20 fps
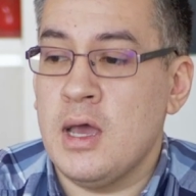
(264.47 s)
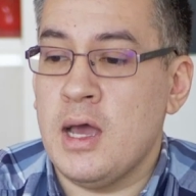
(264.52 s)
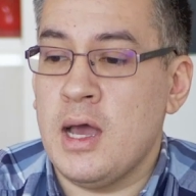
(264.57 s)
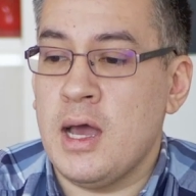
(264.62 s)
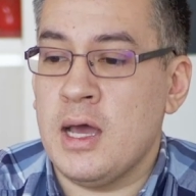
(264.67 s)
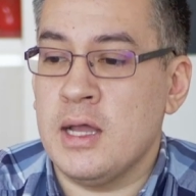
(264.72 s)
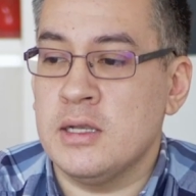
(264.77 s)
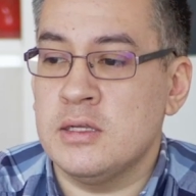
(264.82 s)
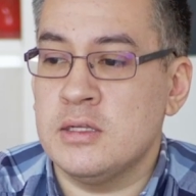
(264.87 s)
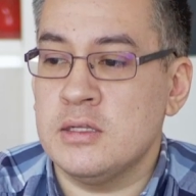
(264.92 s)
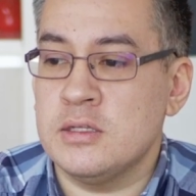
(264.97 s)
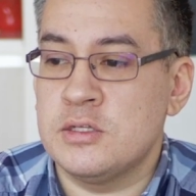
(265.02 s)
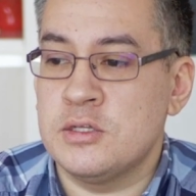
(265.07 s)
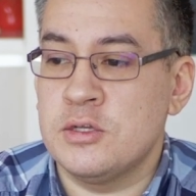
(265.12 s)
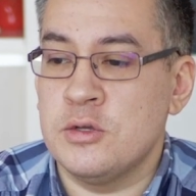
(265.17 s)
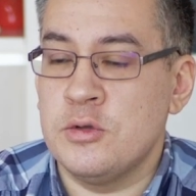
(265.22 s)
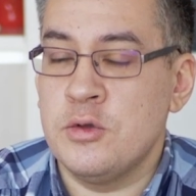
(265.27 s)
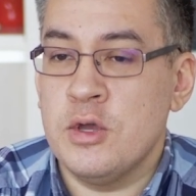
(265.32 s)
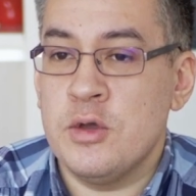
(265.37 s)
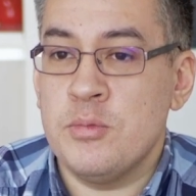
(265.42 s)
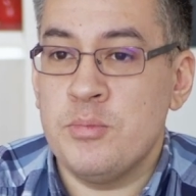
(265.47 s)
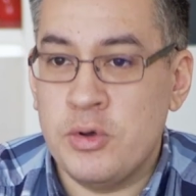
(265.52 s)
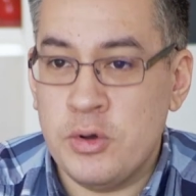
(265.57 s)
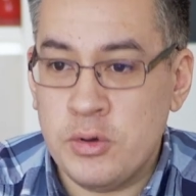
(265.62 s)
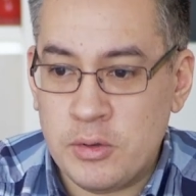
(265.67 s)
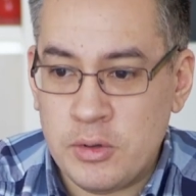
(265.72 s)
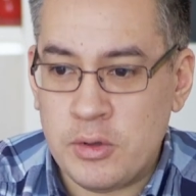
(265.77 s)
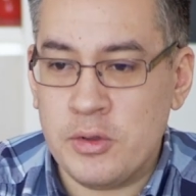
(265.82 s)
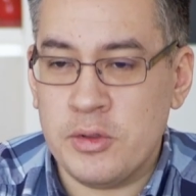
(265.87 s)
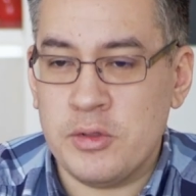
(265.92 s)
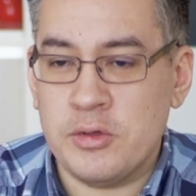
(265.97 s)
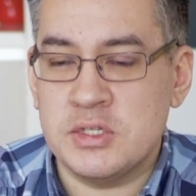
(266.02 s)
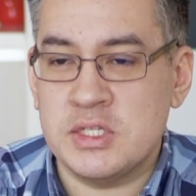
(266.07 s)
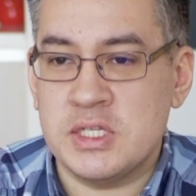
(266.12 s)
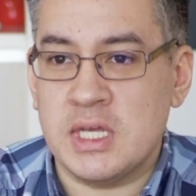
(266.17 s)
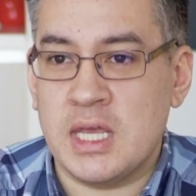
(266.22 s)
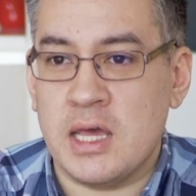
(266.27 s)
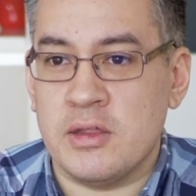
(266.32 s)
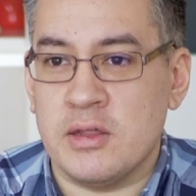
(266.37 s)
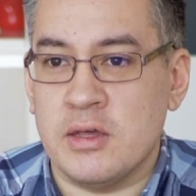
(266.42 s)
and to pull all those
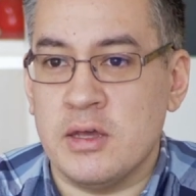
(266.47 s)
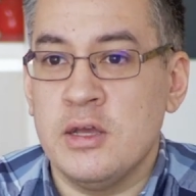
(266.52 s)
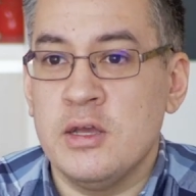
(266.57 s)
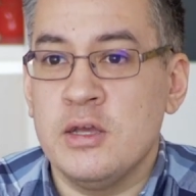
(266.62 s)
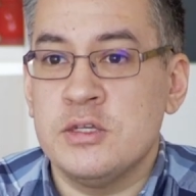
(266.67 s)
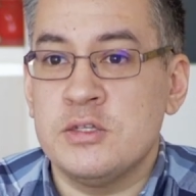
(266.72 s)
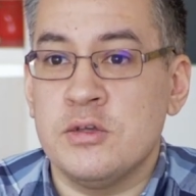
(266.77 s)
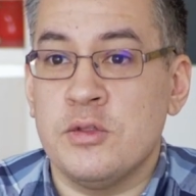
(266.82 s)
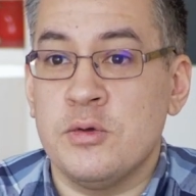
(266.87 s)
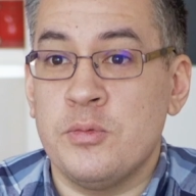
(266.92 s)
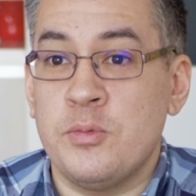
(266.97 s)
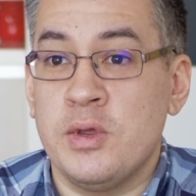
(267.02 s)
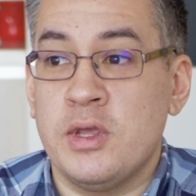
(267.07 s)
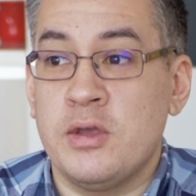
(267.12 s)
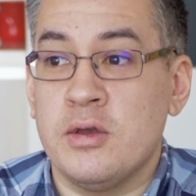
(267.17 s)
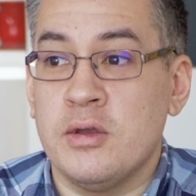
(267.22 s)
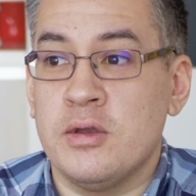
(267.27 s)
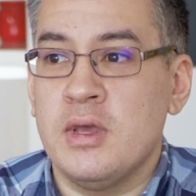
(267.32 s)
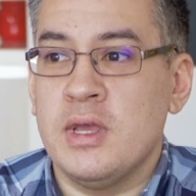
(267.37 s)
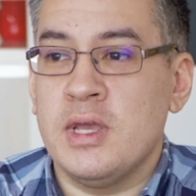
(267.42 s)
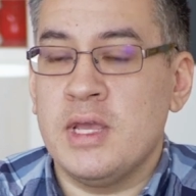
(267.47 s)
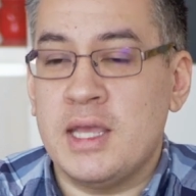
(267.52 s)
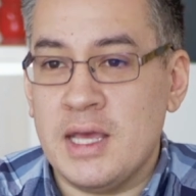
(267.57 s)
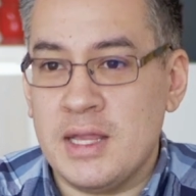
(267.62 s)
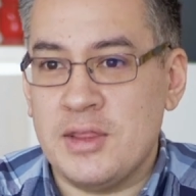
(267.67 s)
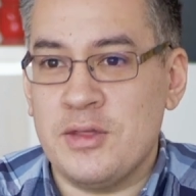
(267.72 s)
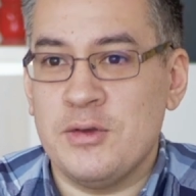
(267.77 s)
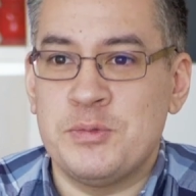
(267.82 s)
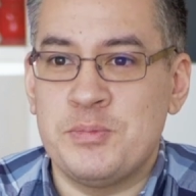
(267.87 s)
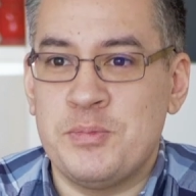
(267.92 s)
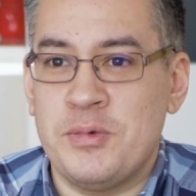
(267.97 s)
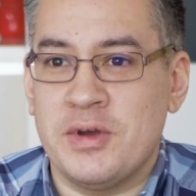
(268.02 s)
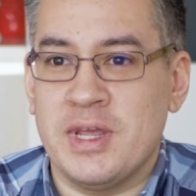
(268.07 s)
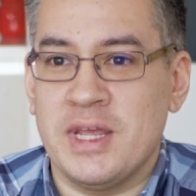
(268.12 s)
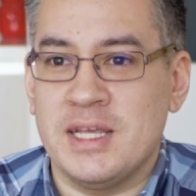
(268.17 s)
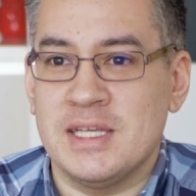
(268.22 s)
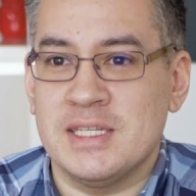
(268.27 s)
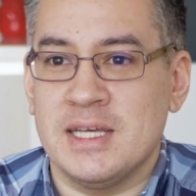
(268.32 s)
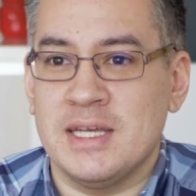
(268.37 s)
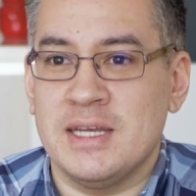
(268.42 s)
together so that we could get those
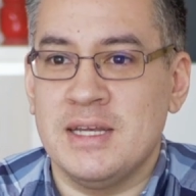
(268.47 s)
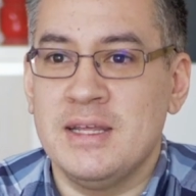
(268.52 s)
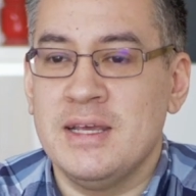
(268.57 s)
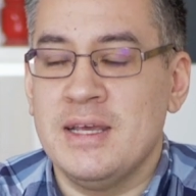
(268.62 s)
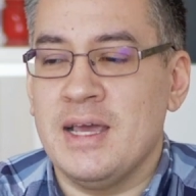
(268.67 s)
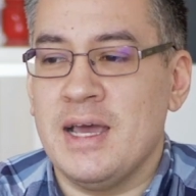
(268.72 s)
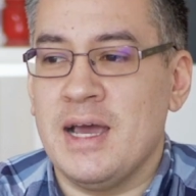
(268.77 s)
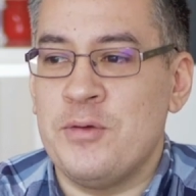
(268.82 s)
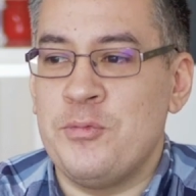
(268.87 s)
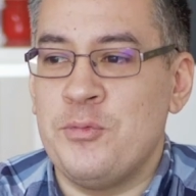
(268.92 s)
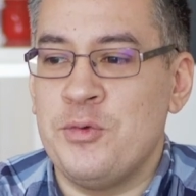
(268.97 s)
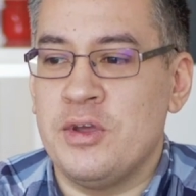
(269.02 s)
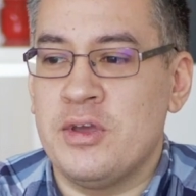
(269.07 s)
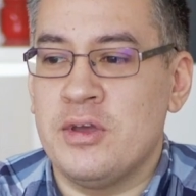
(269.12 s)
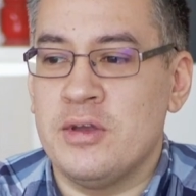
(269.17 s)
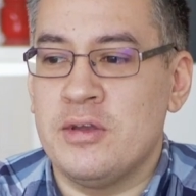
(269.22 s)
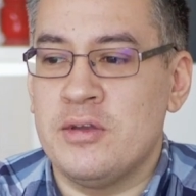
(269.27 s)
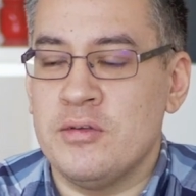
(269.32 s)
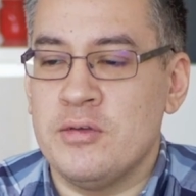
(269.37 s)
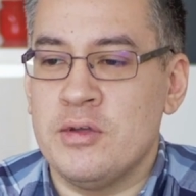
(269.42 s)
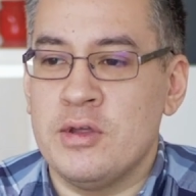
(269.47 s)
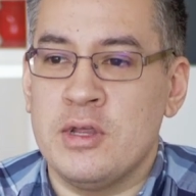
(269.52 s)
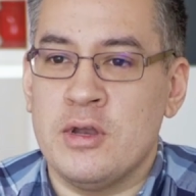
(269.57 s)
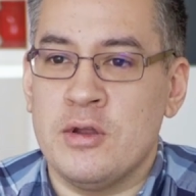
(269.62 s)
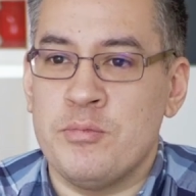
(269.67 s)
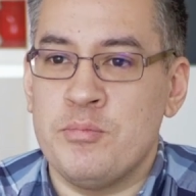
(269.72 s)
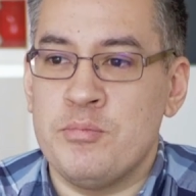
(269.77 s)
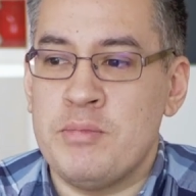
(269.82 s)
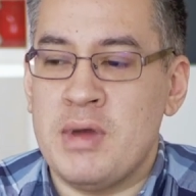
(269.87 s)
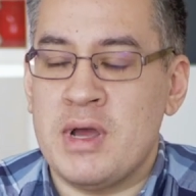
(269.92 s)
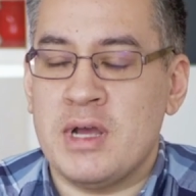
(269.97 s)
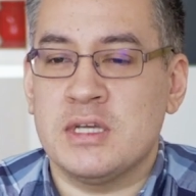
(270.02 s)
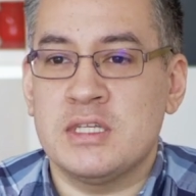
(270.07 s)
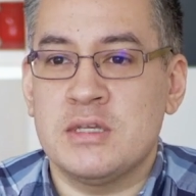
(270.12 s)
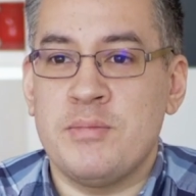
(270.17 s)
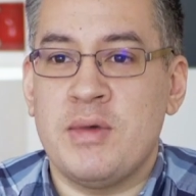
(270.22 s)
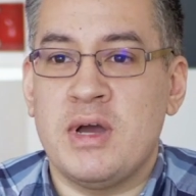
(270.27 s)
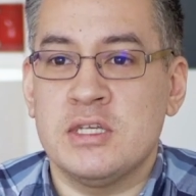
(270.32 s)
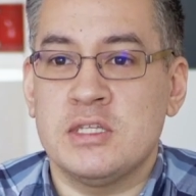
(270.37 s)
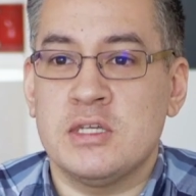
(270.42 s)
bookings in and we could
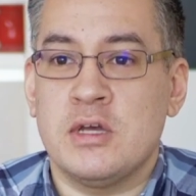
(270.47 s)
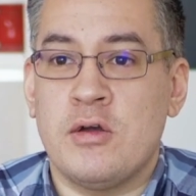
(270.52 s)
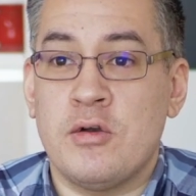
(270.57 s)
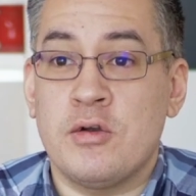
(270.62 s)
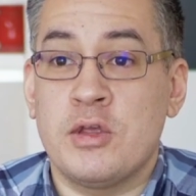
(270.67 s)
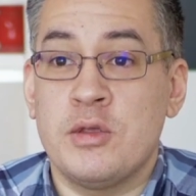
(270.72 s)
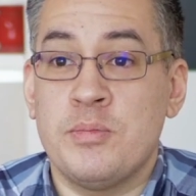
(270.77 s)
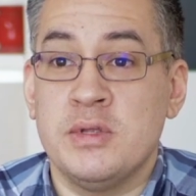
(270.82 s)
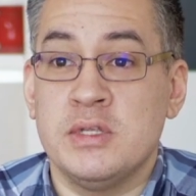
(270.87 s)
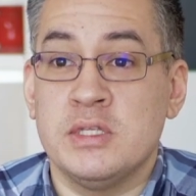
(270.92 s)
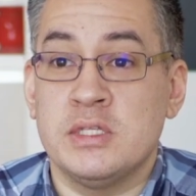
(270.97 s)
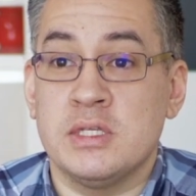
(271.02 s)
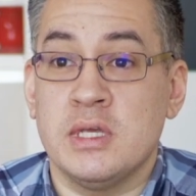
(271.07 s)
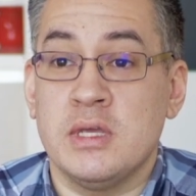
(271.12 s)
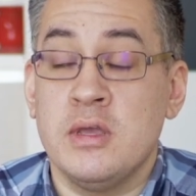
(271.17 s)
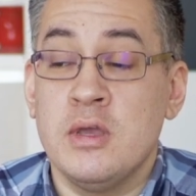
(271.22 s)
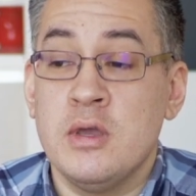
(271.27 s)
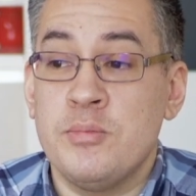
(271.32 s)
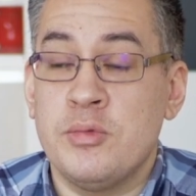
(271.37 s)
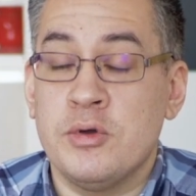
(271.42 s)
maximize our occupancy,